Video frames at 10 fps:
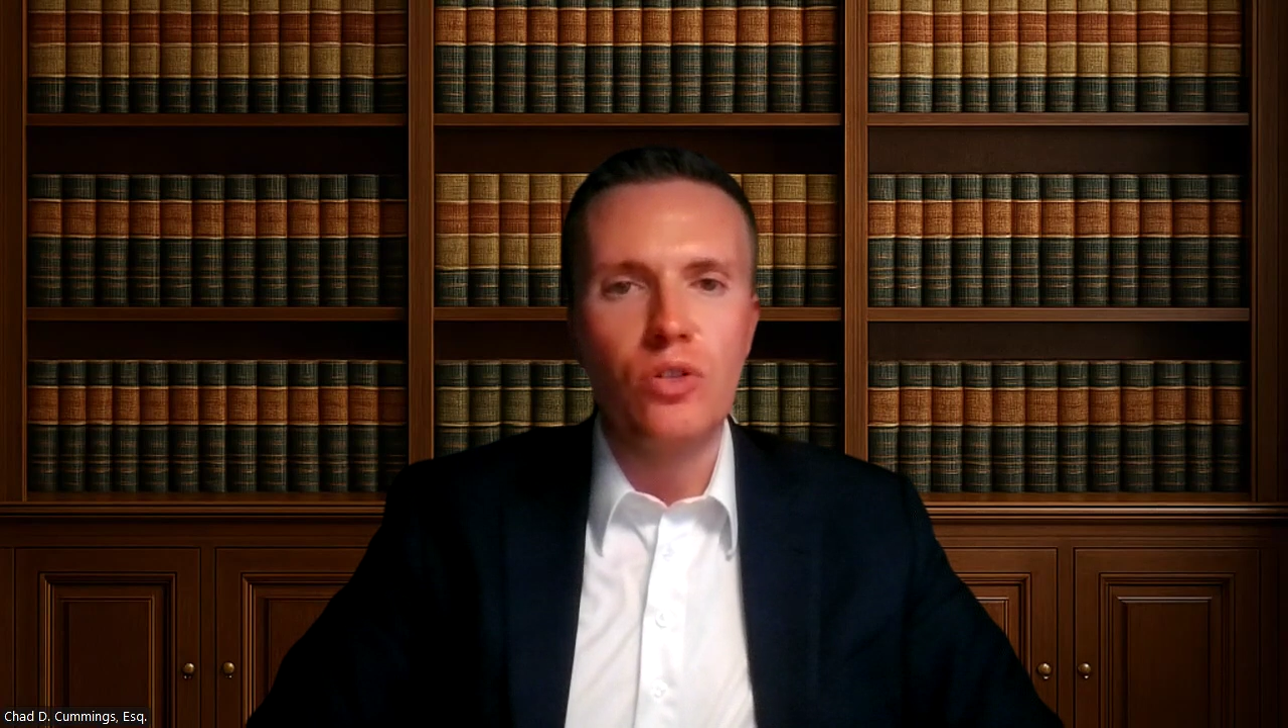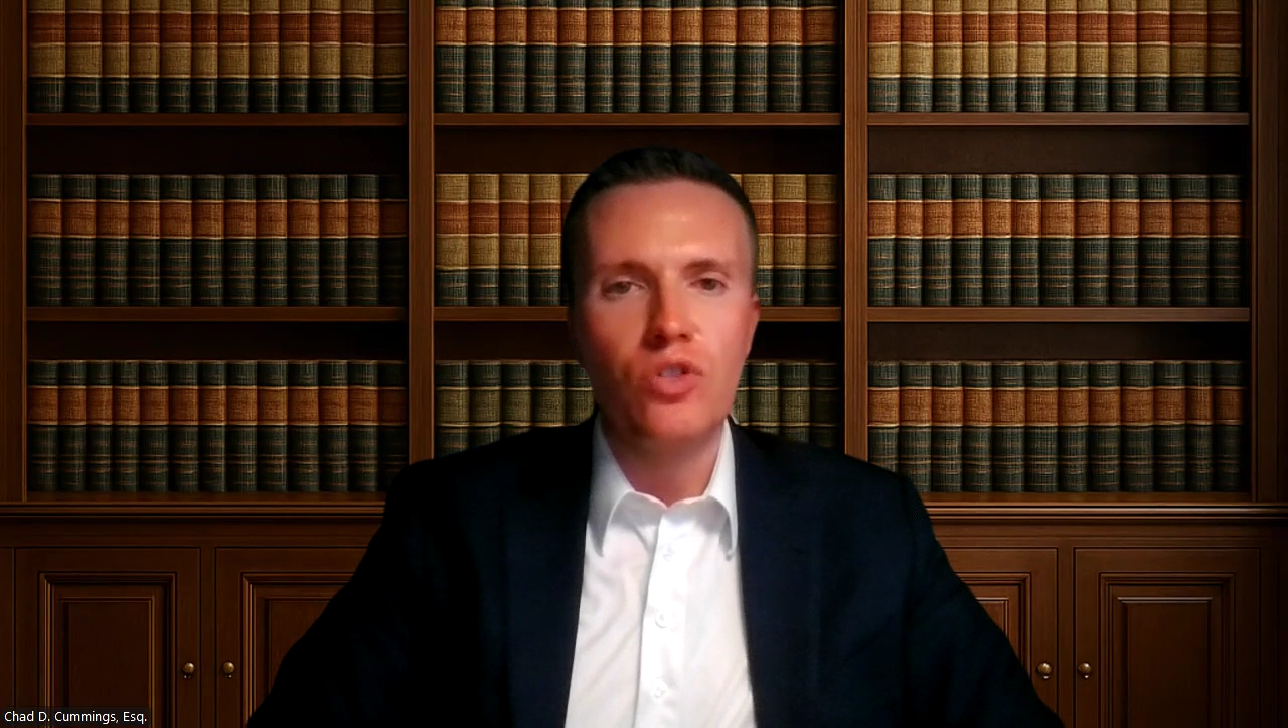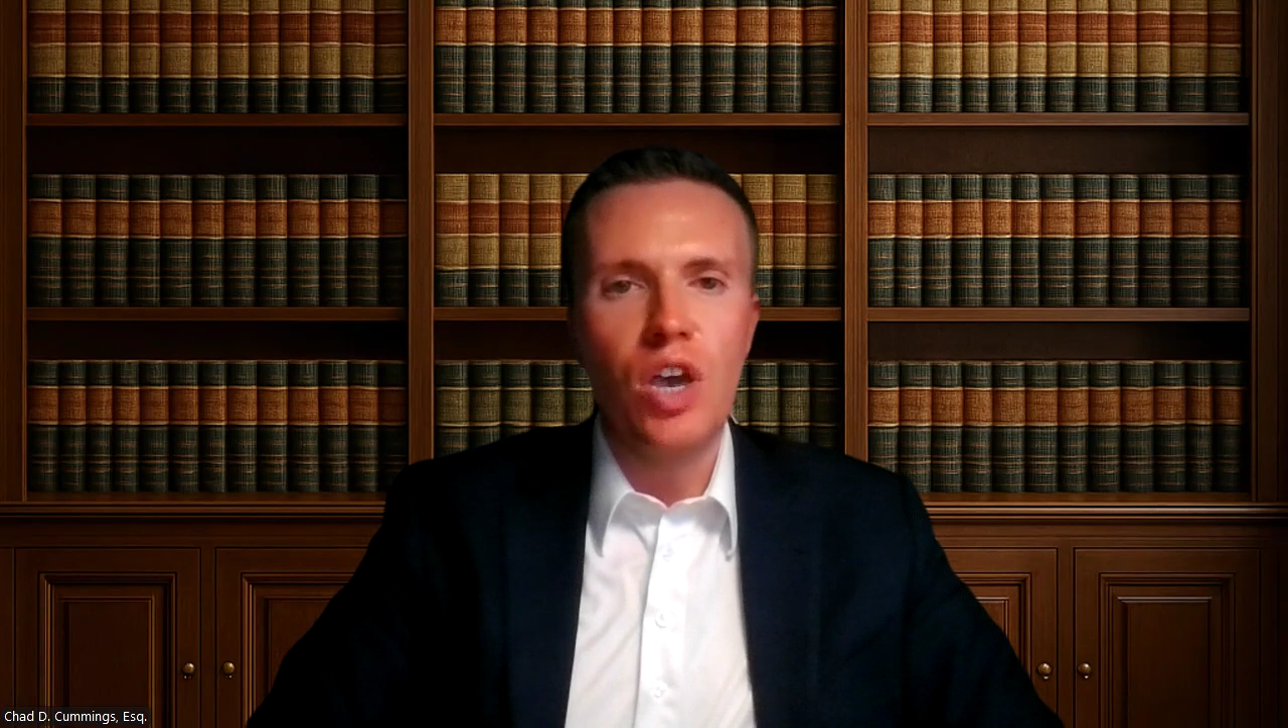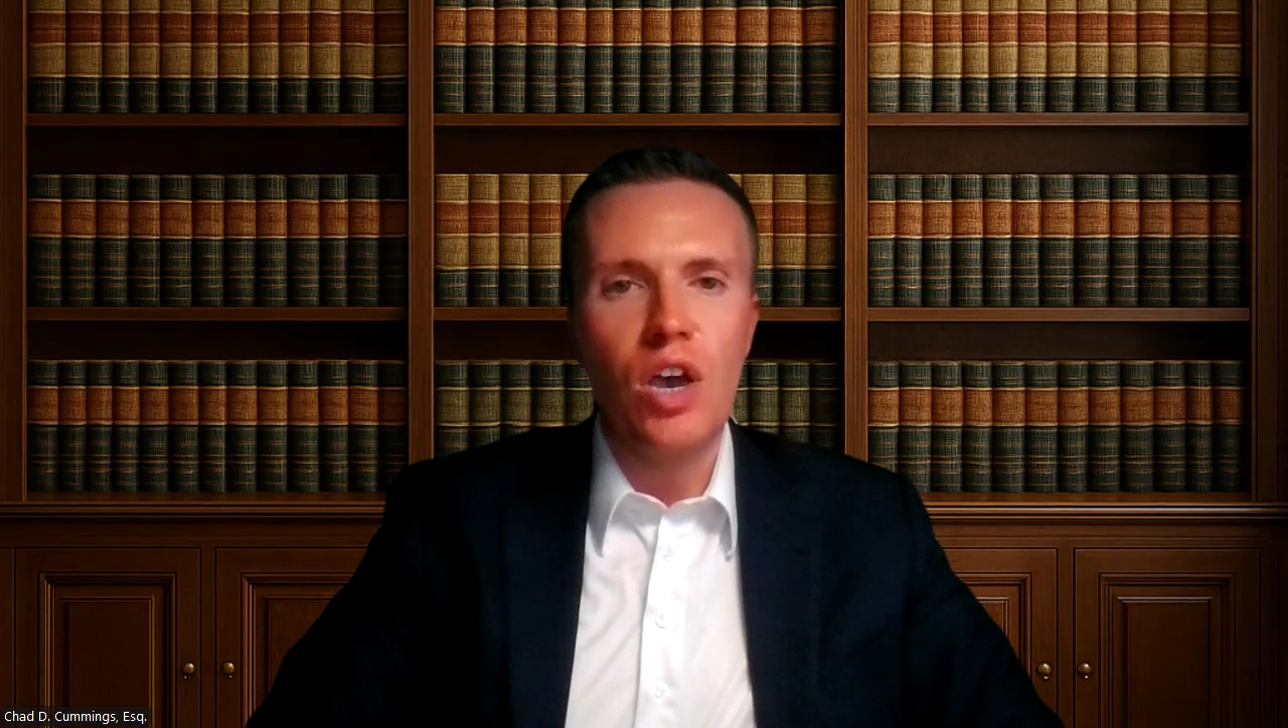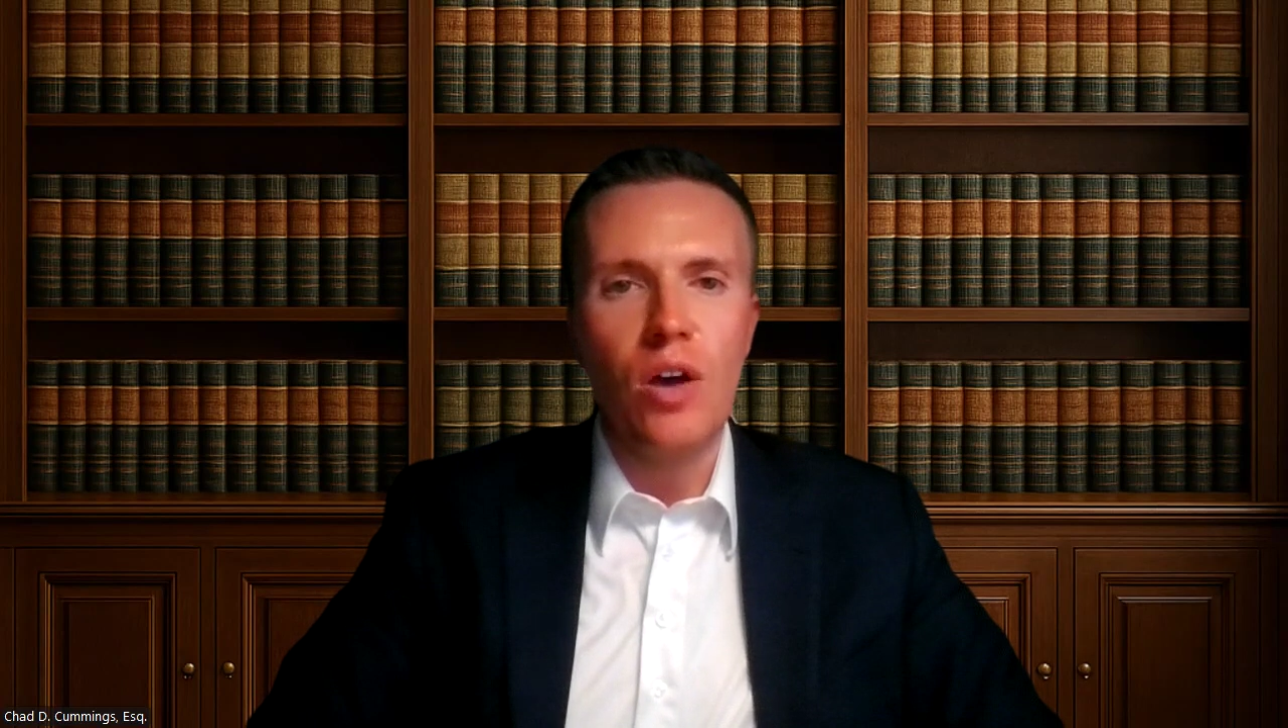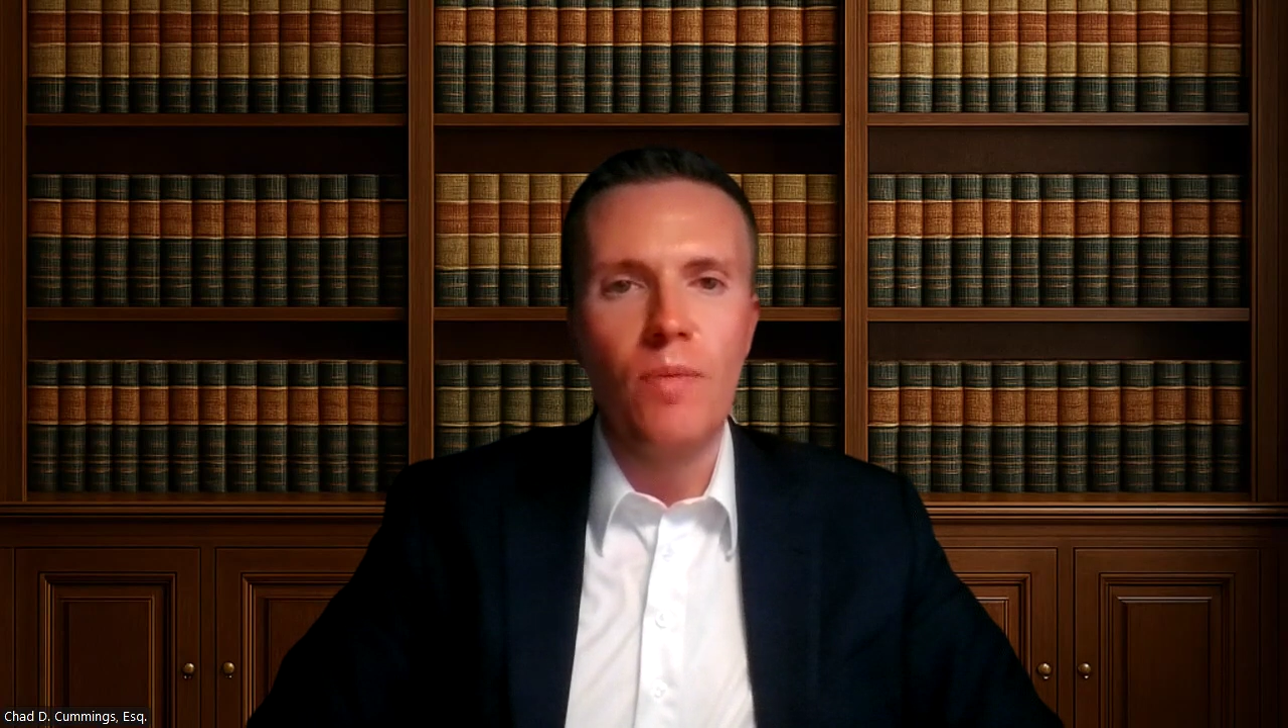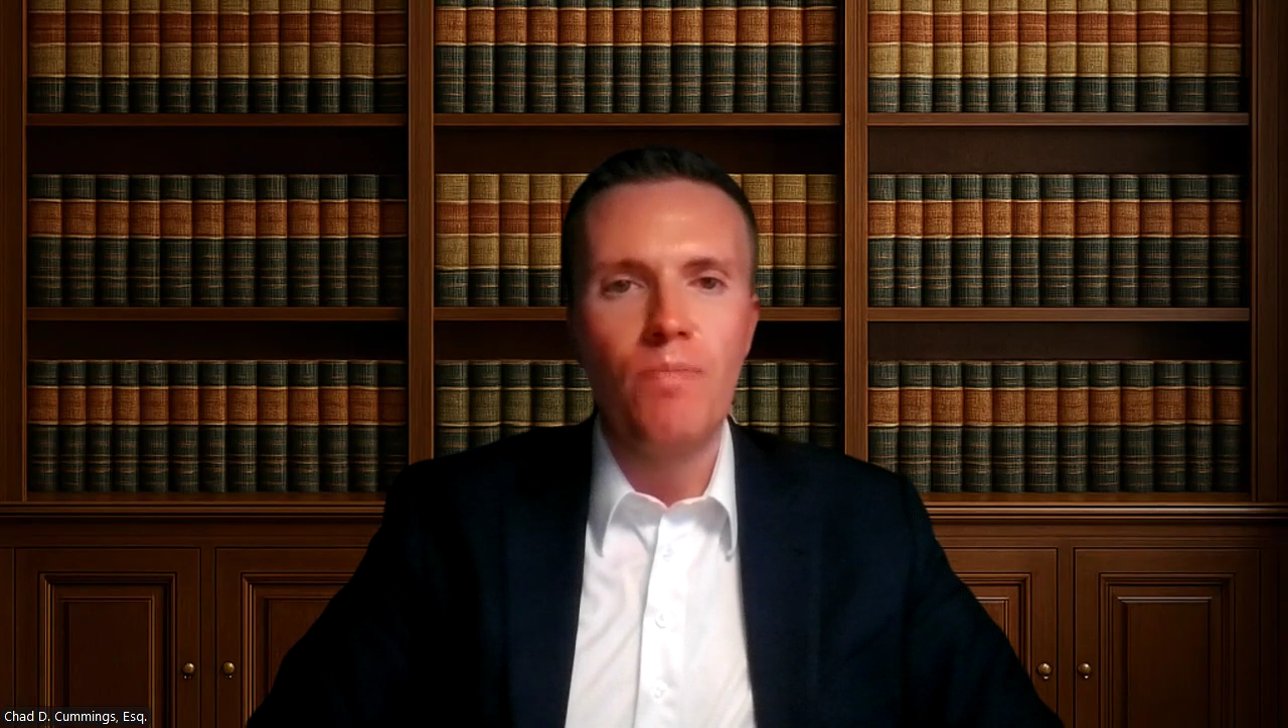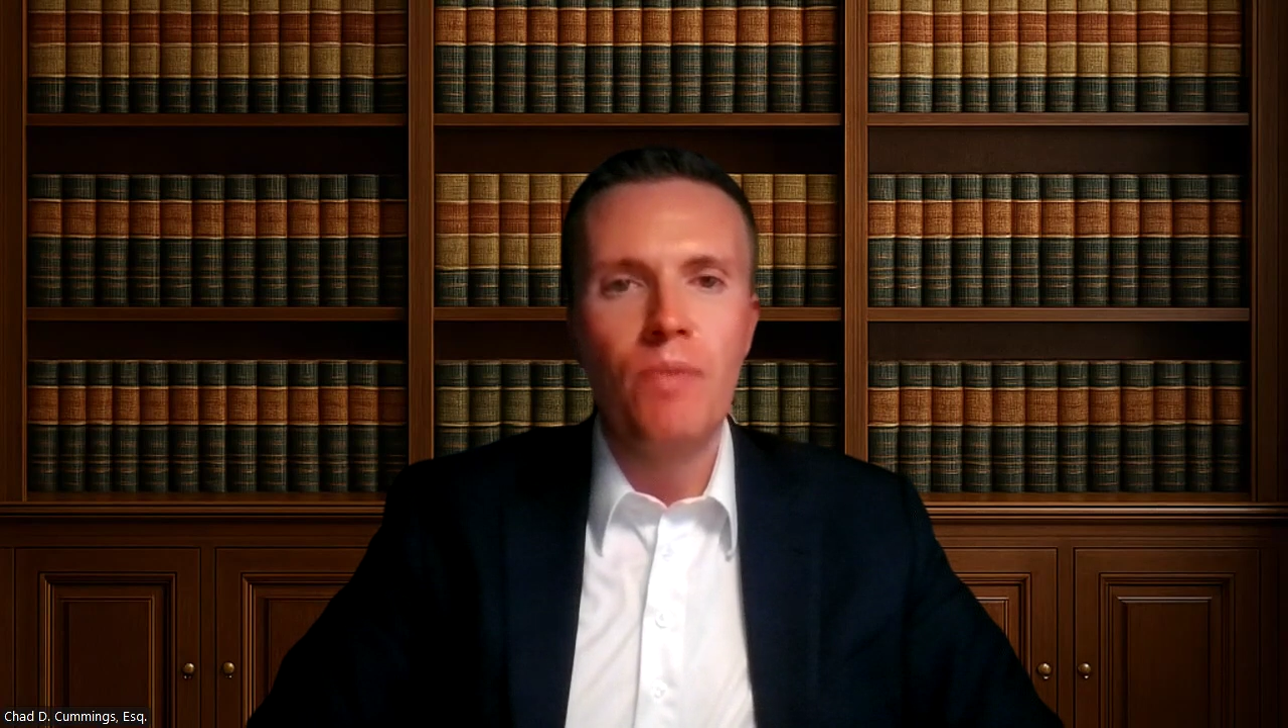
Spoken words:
scale.